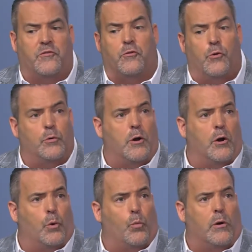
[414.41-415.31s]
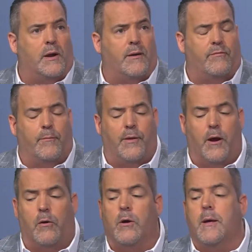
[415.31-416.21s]
you're no longer working from
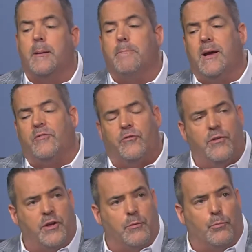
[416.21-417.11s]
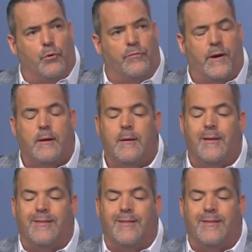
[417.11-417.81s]
there, make sure that you move it.